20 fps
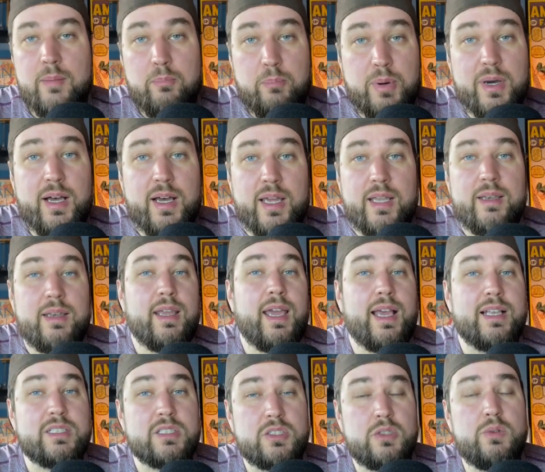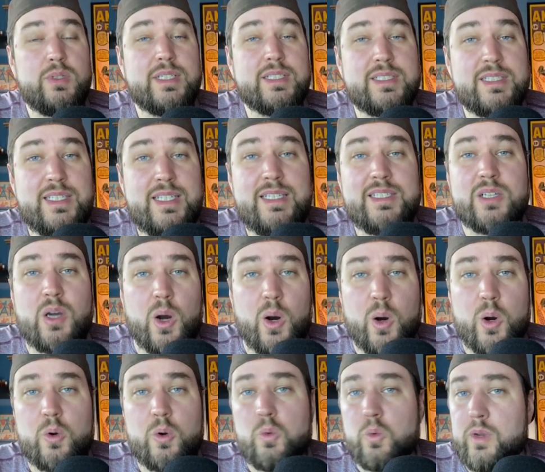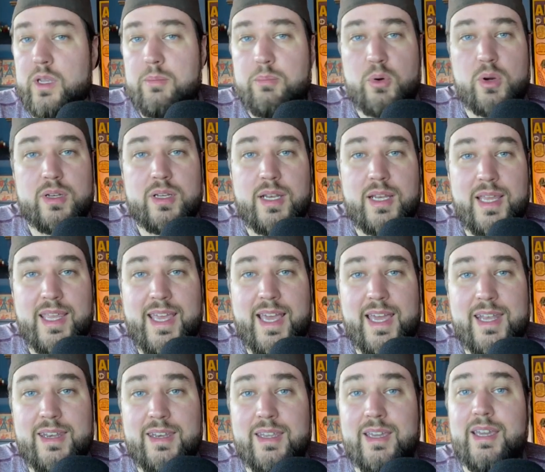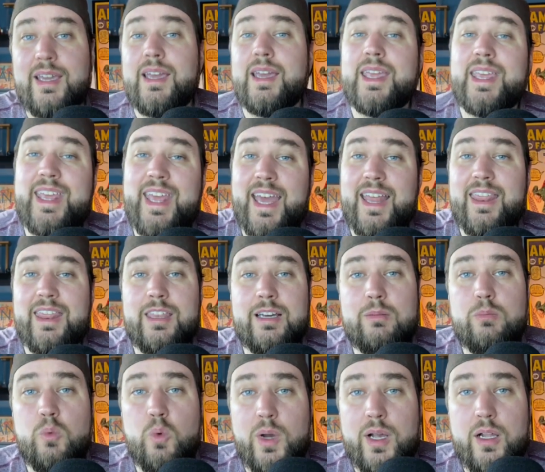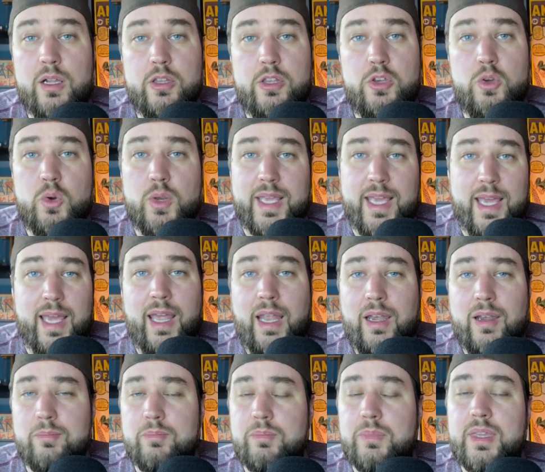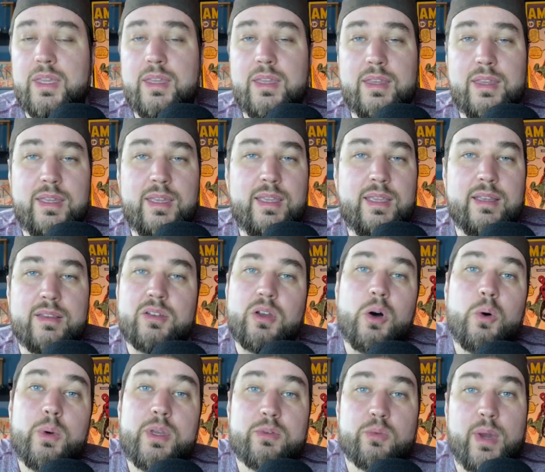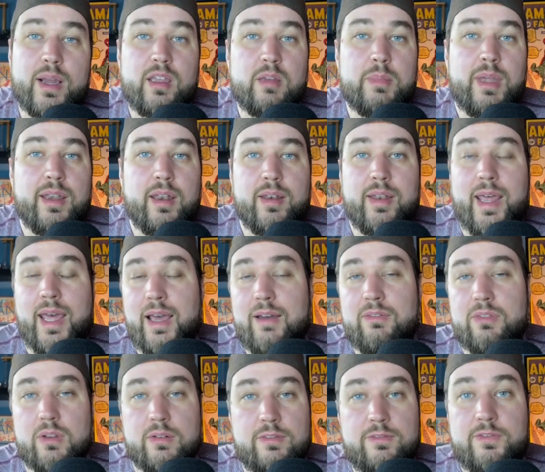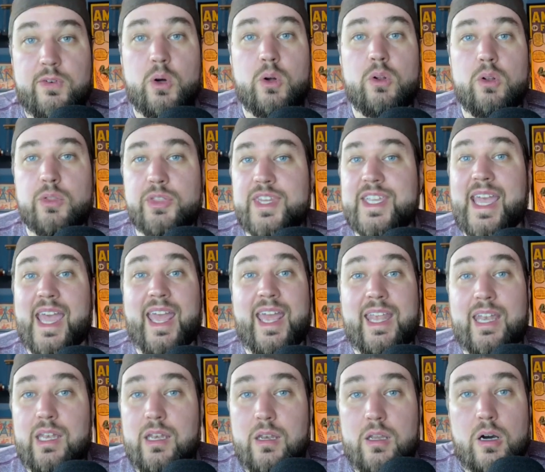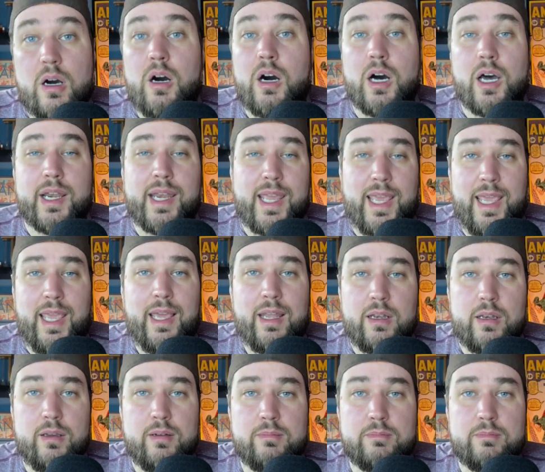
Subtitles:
But as soon as these are reprinted again, get them while you can. It's always recommended to have the full 10 on hand.